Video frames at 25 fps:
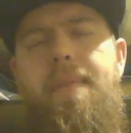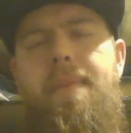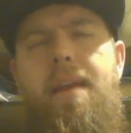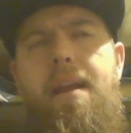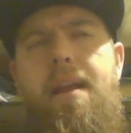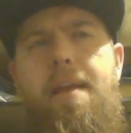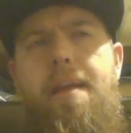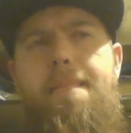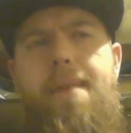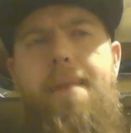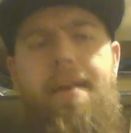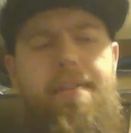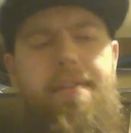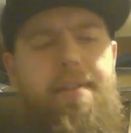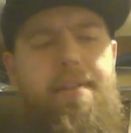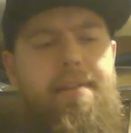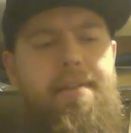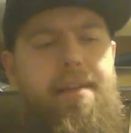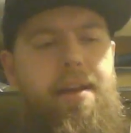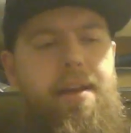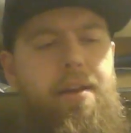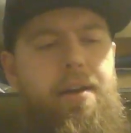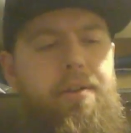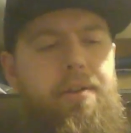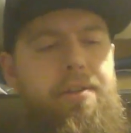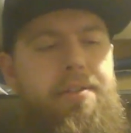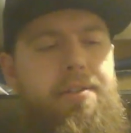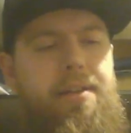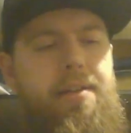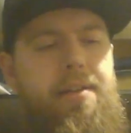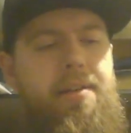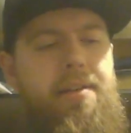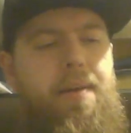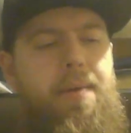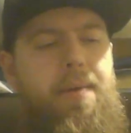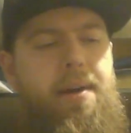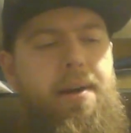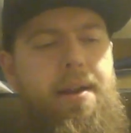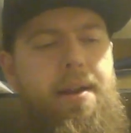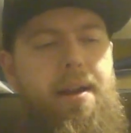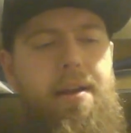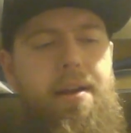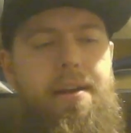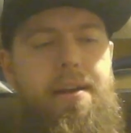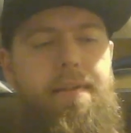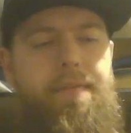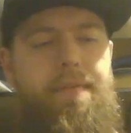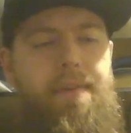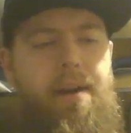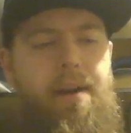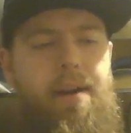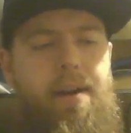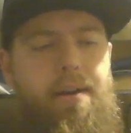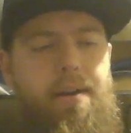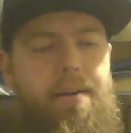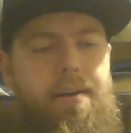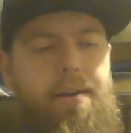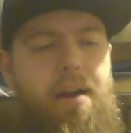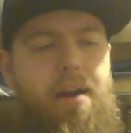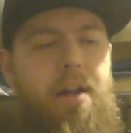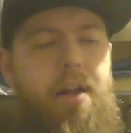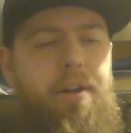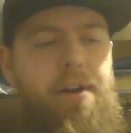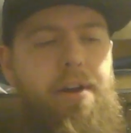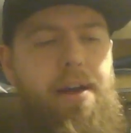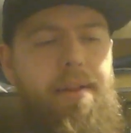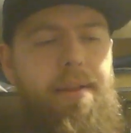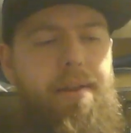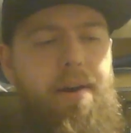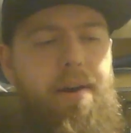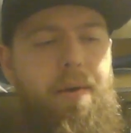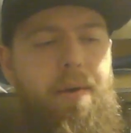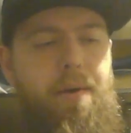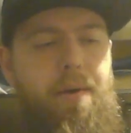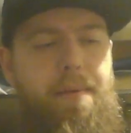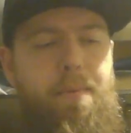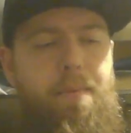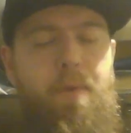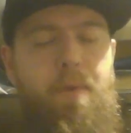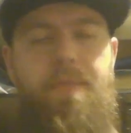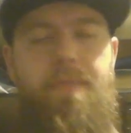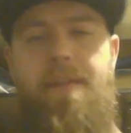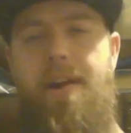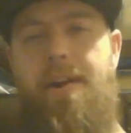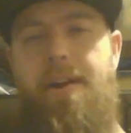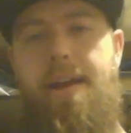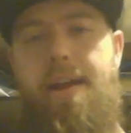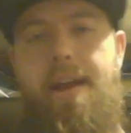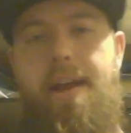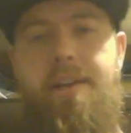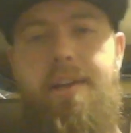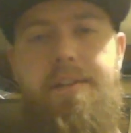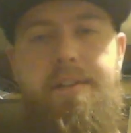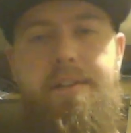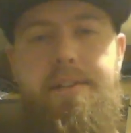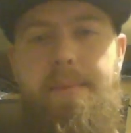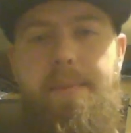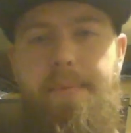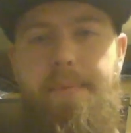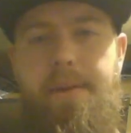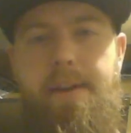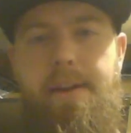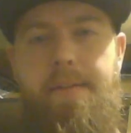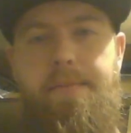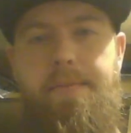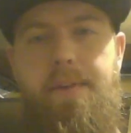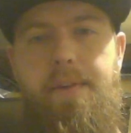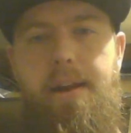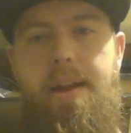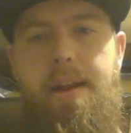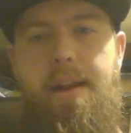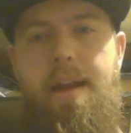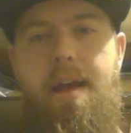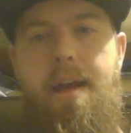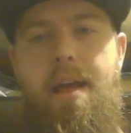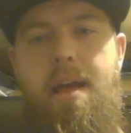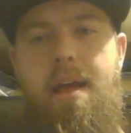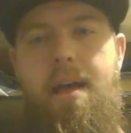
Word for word: And I picked the teal just because I wanted a different color down there. I wanted more variation, something different.